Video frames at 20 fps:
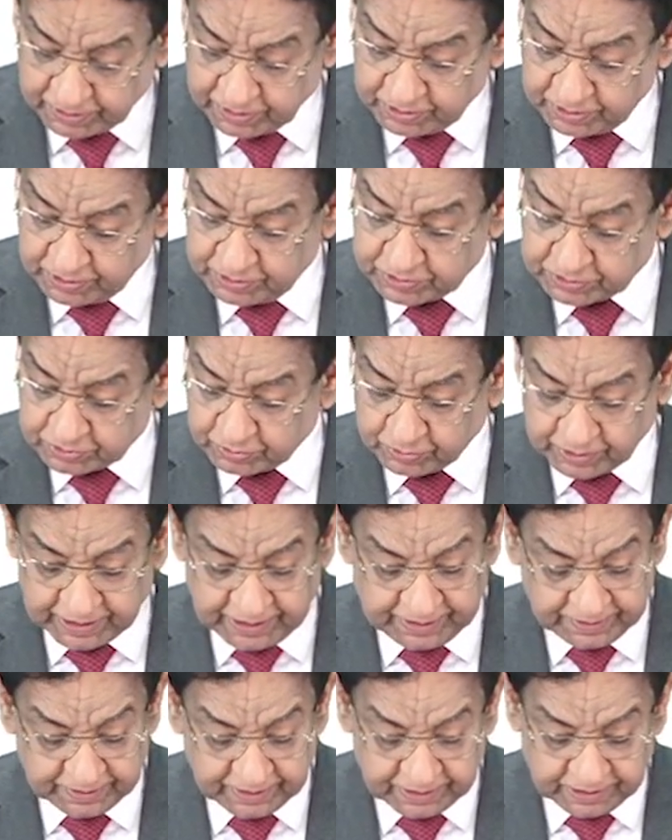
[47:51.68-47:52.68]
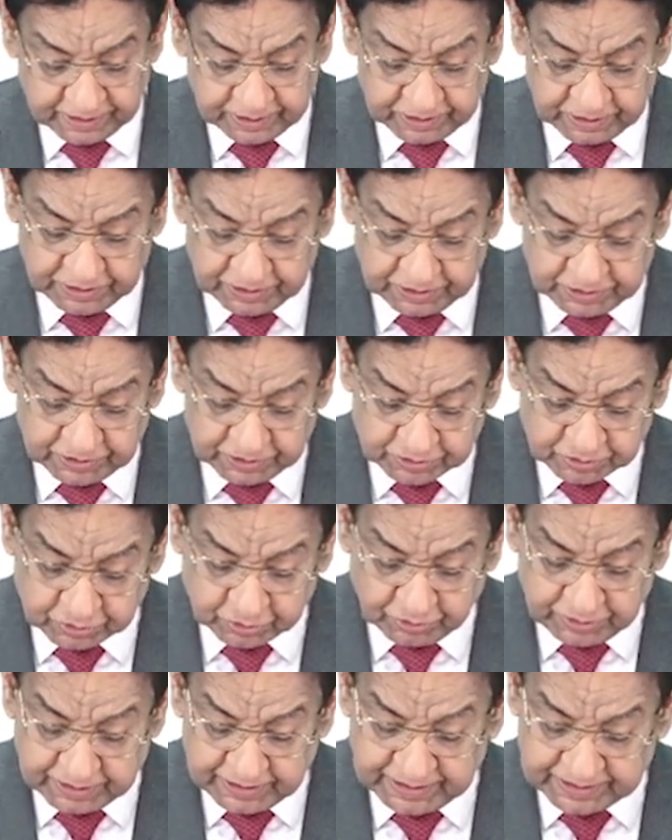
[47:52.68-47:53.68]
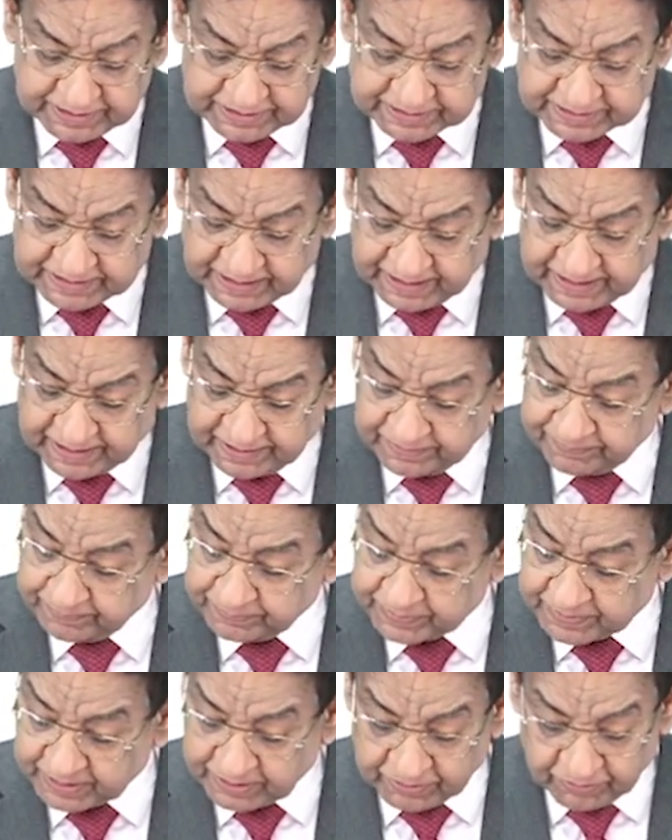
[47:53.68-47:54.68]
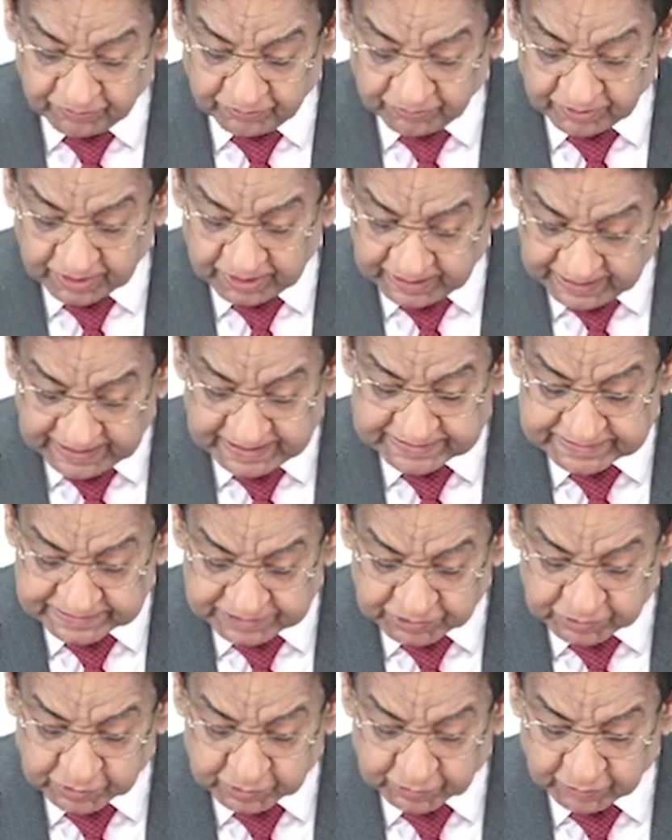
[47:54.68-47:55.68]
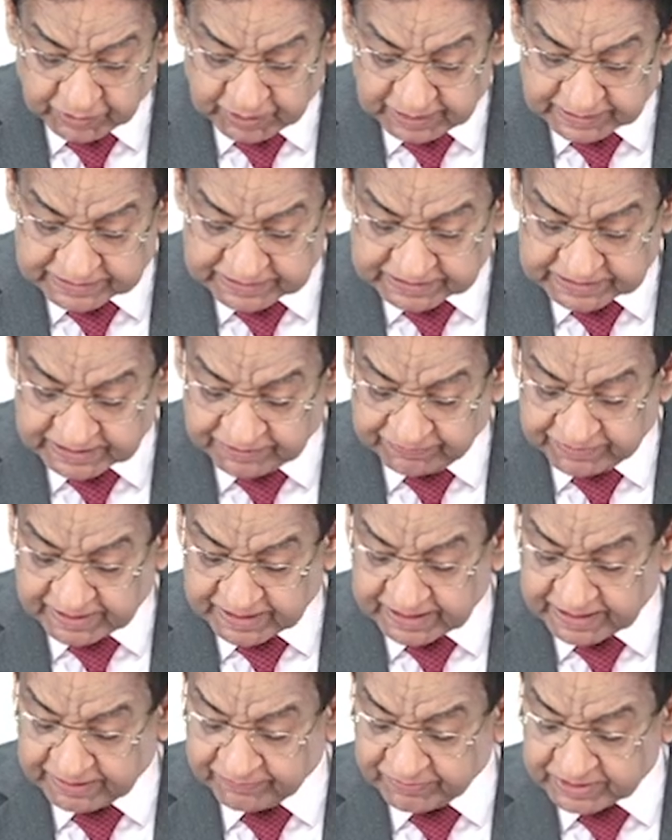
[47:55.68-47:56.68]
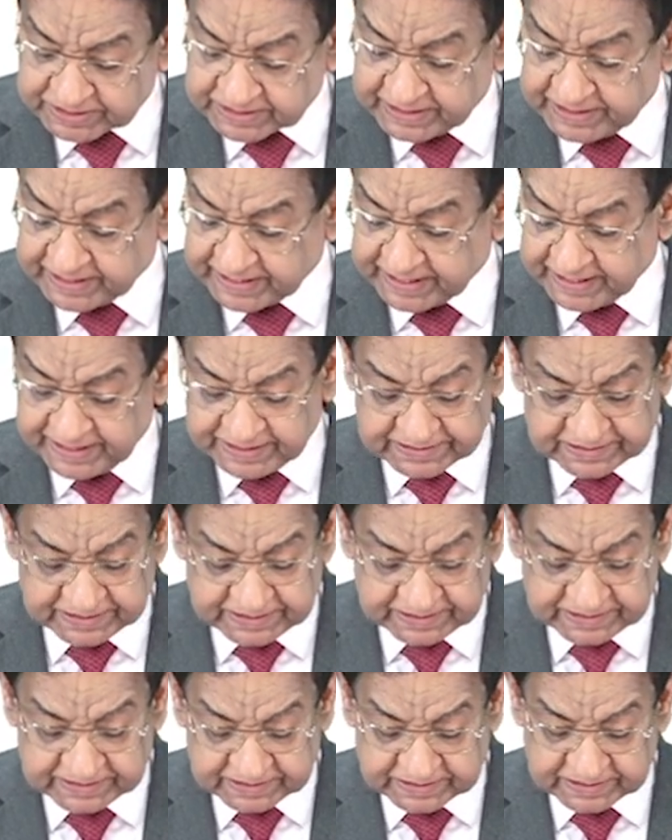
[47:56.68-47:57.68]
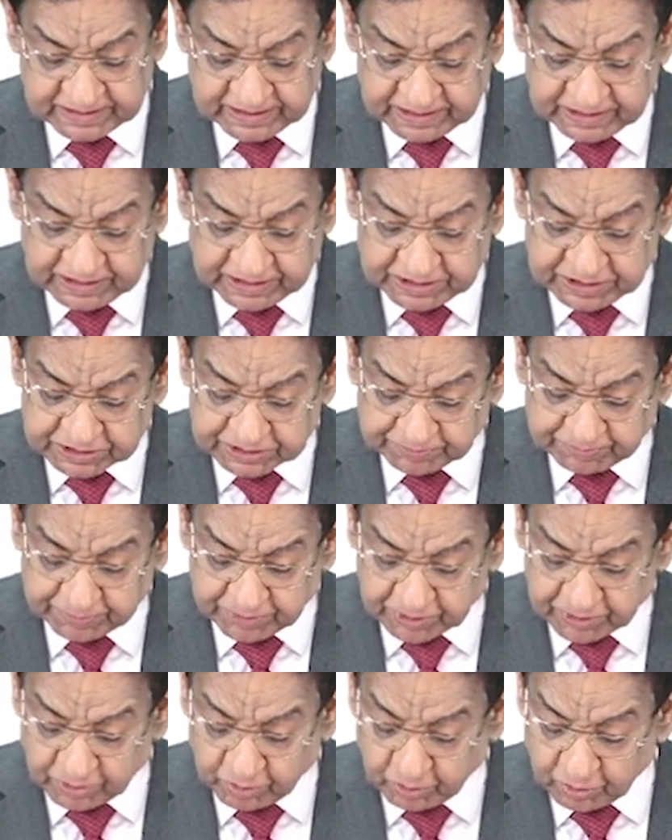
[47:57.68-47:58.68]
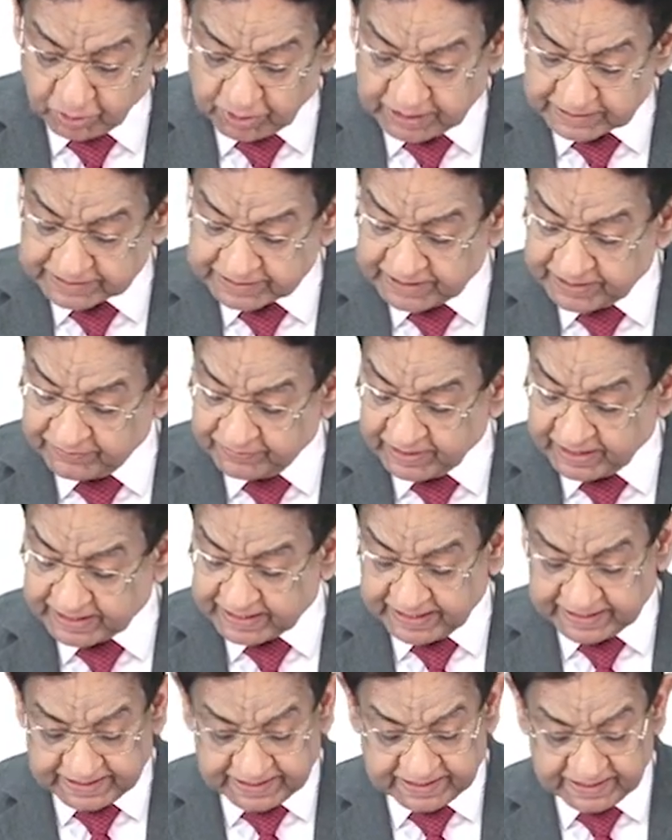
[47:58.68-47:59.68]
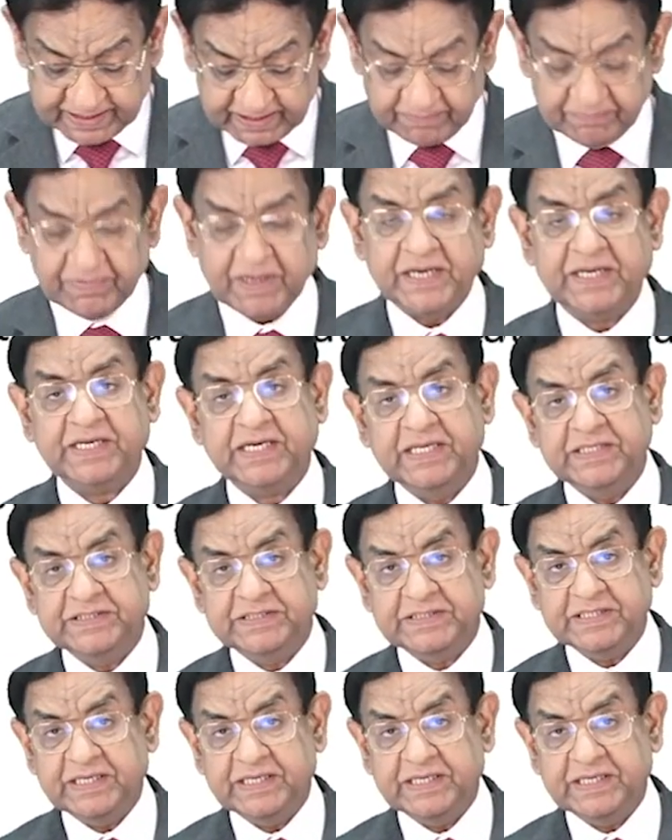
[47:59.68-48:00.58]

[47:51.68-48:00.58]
So, okay. So it is done as usual, severe worsening cases, nothing we are getting in blood culture,